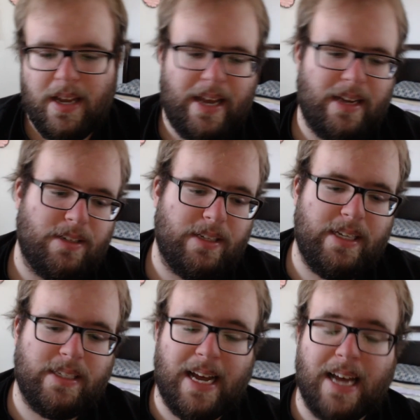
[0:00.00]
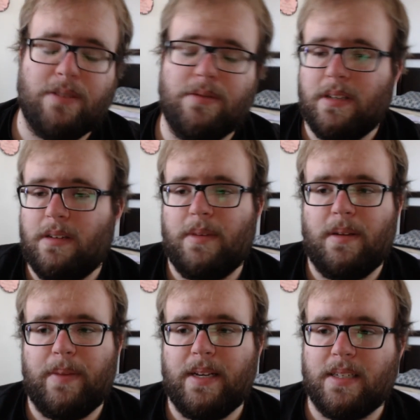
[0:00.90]
And he tackled him
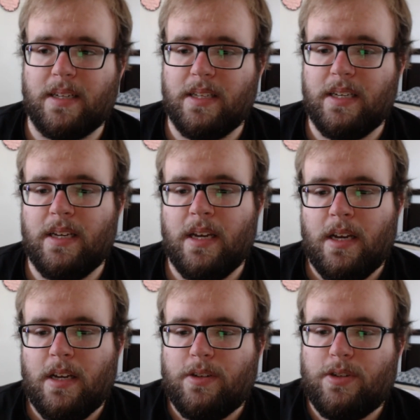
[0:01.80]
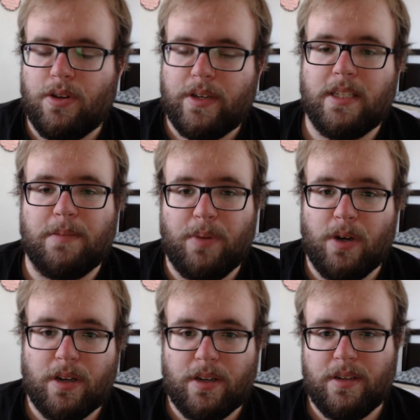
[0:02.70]
and basically took his
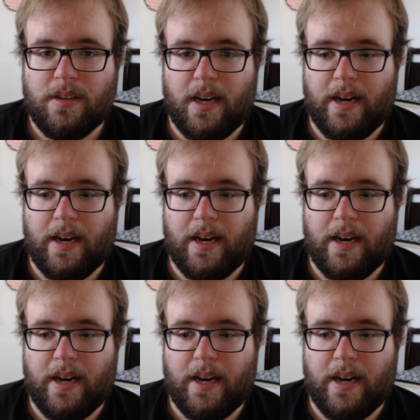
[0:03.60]
book,